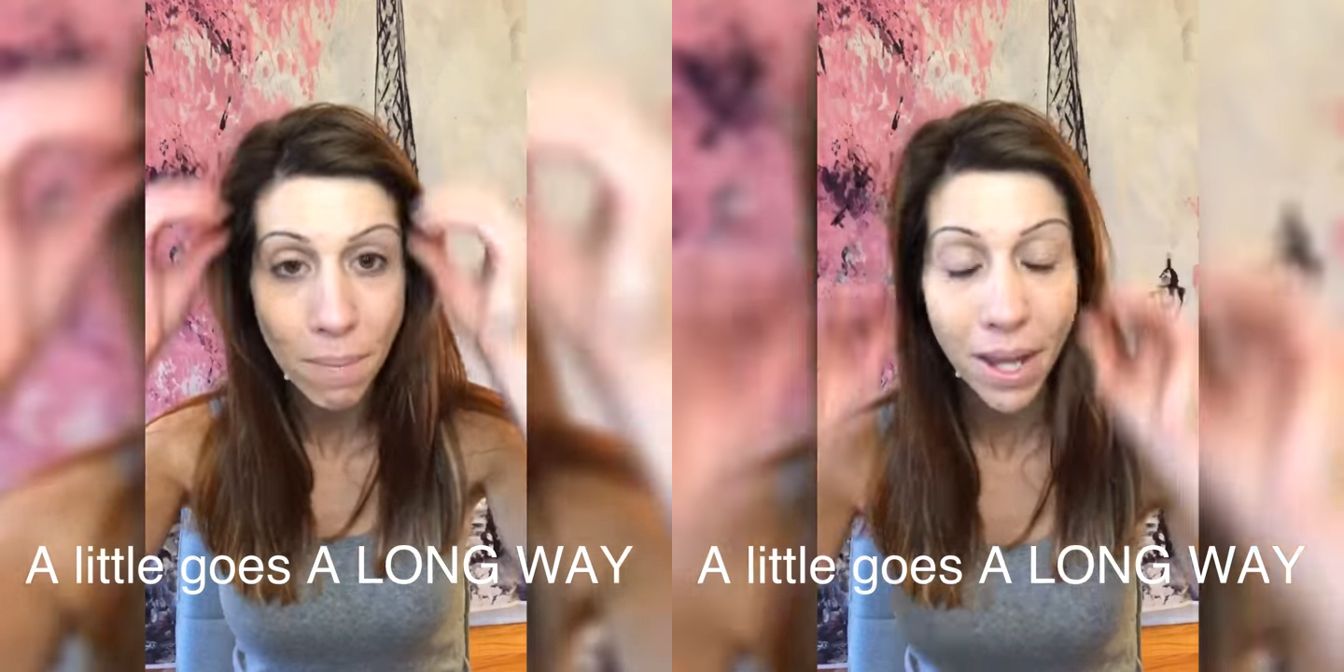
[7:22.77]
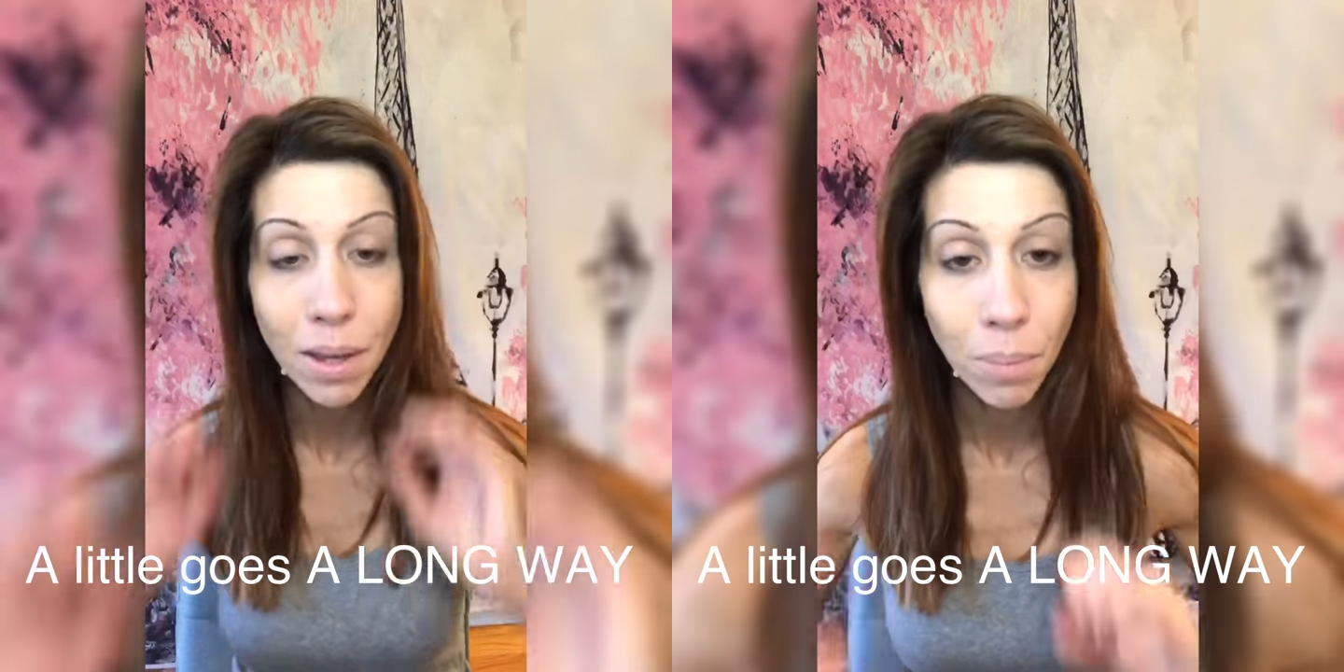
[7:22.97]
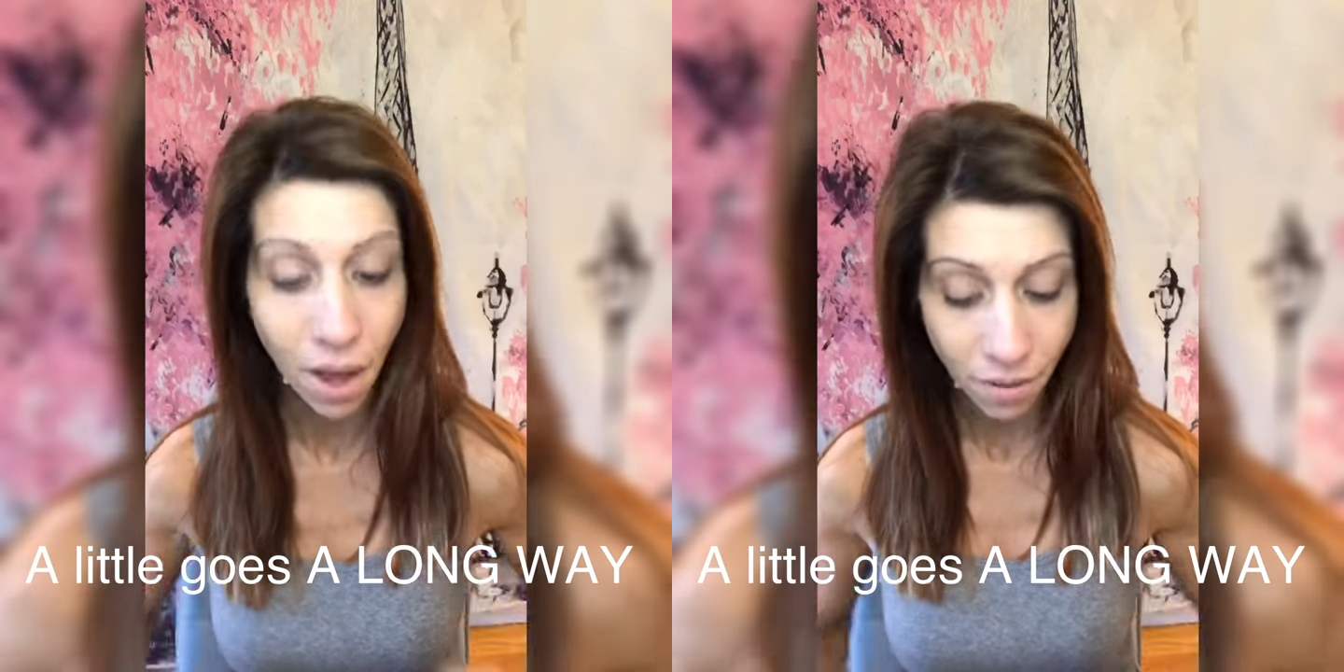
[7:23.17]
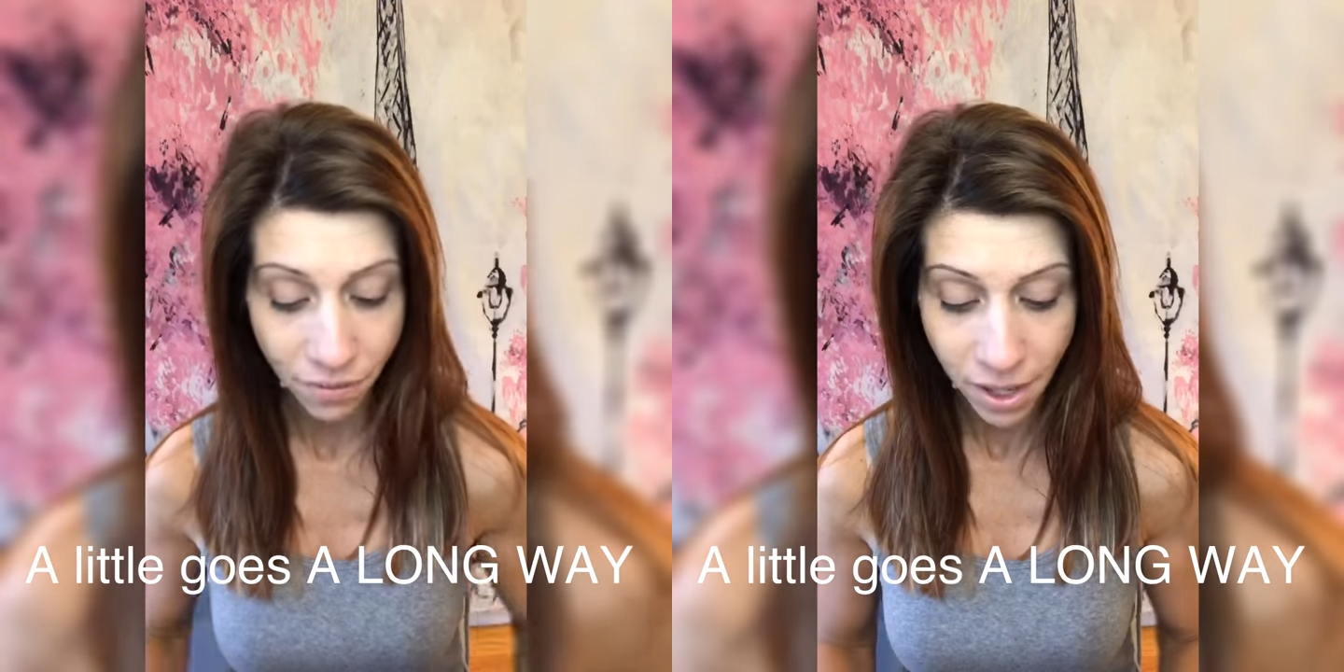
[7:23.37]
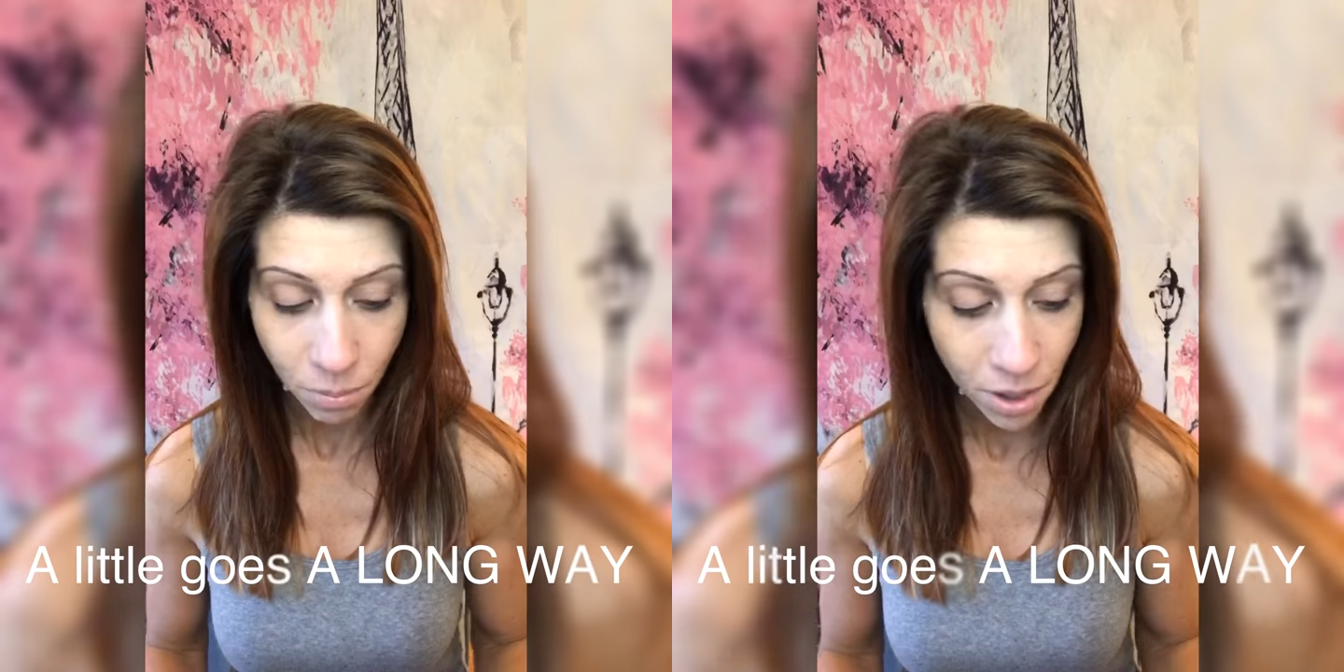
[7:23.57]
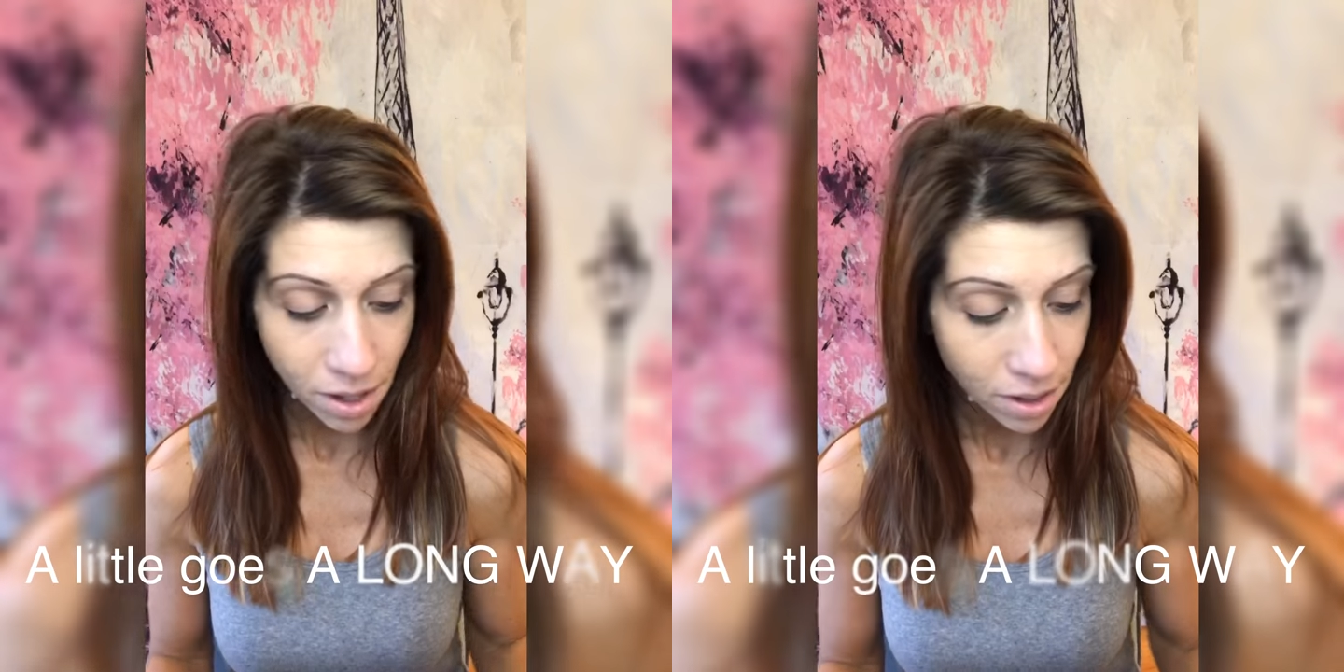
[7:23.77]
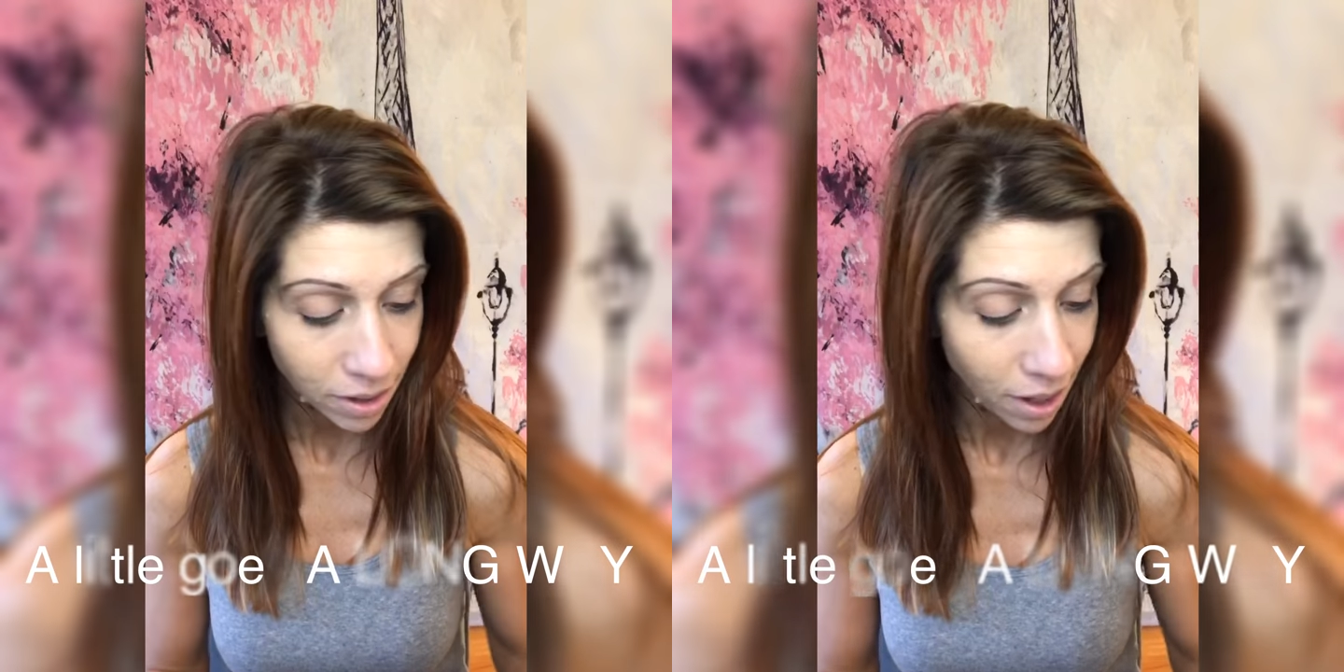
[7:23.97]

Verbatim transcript: makeup off camera,